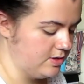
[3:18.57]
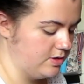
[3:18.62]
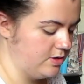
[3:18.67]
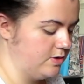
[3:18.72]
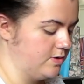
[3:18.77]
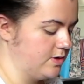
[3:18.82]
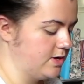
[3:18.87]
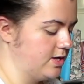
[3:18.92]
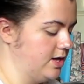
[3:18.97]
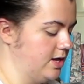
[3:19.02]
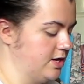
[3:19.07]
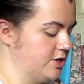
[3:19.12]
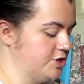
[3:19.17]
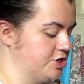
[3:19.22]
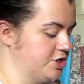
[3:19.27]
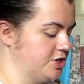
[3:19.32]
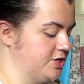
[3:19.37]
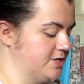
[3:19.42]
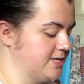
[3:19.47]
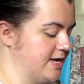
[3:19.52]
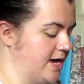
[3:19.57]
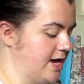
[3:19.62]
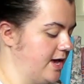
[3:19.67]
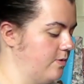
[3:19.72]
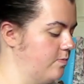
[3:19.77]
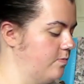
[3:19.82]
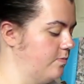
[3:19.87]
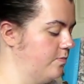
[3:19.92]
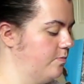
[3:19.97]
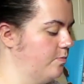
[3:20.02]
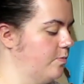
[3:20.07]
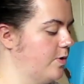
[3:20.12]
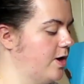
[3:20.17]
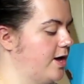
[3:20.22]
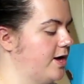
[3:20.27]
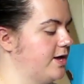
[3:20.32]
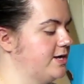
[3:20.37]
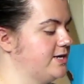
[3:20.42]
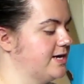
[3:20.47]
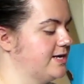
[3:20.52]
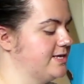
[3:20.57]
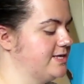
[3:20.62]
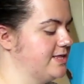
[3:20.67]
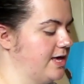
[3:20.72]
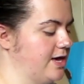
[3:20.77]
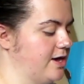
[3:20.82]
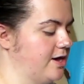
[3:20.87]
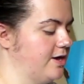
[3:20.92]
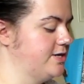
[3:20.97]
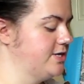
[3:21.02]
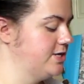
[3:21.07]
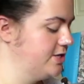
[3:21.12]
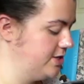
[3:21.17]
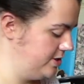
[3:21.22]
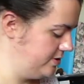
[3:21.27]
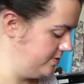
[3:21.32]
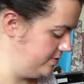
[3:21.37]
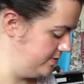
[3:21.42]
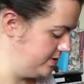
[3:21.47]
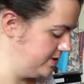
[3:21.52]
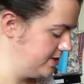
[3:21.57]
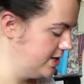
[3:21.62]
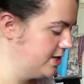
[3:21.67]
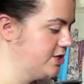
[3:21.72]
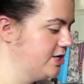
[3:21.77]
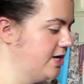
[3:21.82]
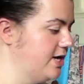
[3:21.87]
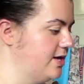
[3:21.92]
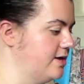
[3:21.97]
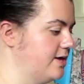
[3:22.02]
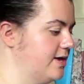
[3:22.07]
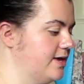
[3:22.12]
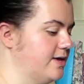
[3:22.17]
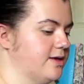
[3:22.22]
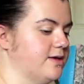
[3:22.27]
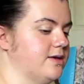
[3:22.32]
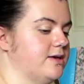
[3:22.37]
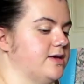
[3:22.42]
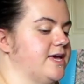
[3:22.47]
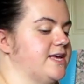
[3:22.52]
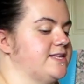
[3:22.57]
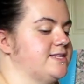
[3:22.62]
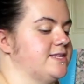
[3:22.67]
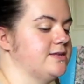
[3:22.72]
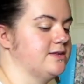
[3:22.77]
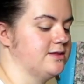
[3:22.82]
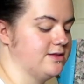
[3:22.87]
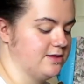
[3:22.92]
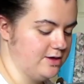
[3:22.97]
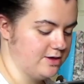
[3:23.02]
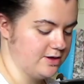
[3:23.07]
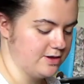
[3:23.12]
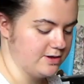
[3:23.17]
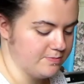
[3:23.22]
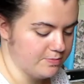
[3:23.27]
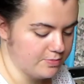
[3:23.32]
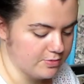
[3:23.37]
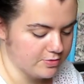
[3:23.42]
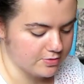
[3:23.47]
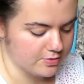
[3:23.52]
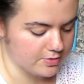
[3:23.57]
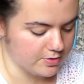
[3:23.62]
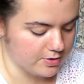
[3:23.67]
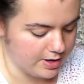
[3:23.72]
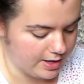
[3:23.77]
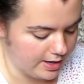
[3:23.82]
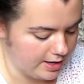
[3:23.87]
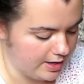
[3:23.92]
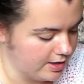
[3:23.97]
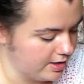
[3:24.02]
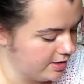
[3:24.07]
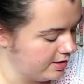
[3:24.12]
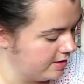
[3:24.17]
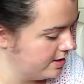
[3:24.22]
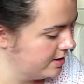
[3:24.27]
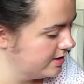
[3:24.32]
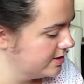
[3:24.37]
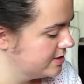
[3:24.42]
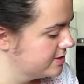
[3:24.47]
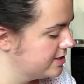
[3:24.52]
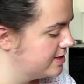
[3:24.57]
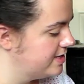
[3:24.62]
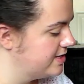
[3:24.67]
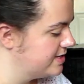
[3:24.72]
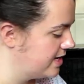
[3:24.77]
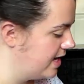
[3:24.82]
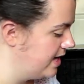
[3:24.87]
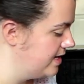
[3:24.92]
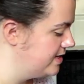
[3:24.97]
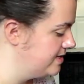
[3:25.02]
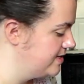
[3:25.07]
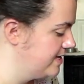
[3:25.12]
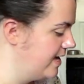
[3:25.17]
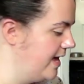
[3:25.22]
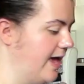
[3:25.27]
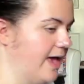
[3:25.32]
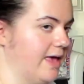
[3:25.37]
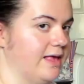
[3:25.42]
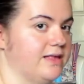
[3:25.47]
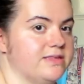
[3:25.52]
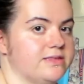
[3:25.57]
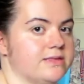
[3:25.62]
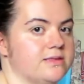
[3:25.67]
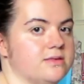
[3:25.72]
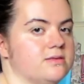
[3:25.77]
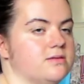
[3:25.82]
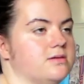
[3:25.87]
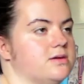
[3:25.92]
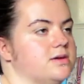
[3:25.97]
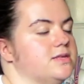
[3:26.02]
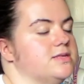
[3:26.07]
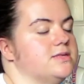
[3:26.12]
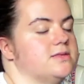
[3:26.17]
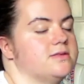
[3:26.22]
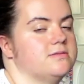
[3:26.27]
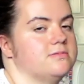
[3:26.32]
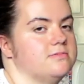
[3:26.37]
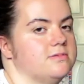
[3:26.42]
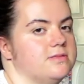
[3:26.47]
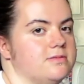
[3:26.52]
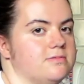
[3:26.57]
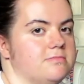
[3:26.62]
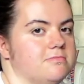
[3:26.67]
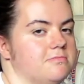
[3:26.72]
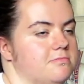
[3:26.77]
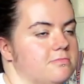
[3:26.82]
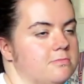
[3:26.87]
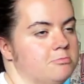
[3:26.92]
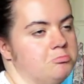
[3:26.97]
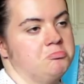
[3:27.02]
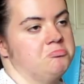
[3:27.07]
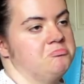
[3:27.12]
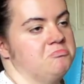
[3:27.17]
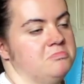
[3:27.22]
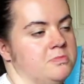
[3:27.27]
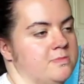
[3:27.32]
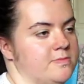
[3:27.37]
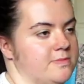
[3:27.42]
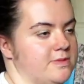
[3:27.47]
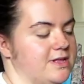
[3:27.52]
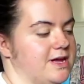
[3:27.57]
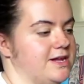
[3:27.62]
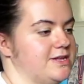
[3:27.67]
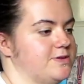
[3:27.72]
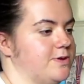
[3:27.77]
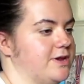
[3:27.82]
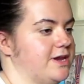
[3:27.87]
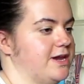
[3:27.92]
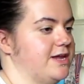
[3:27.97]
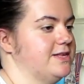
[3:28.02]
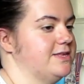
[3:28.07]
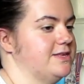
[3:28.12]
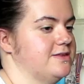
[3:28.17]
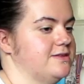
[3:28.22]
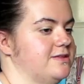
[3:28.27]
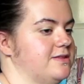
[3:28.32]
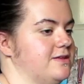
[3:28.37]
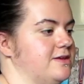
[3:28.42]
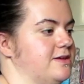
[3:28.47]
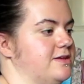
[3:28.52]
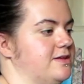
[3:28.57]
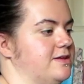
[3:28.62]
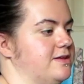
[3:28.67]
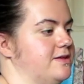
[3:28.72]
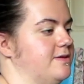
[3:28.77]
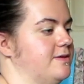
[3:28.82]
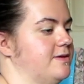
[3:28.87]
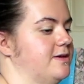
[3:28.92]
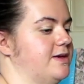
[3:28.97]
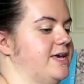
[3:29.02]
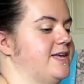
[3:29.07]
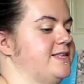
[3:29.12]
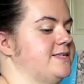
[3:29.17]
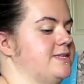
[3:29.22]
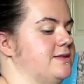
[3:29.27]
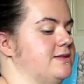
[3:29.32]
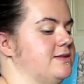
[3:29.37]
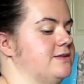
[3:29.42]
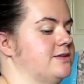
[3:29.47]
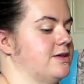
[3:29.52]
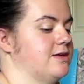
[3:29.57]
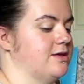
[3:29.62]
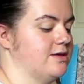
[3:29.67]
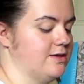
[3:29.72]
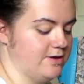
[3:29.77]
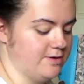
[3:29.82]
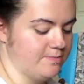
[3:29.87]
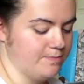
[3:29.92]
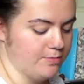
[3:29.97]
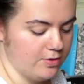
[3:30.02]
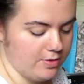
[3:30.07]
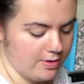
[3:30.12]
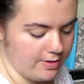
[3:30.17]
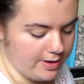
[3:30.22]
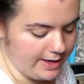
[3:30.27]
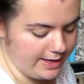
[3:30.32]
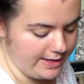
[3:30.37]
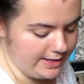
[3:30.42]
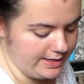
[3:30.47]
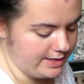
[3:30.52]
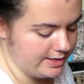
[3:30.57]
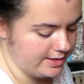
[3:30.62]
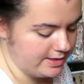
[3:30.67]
you can introduce a word as they go to touch it. Kiss. Good boy. So in this case it's kiss, because that's what it is. Kiss. Good boy.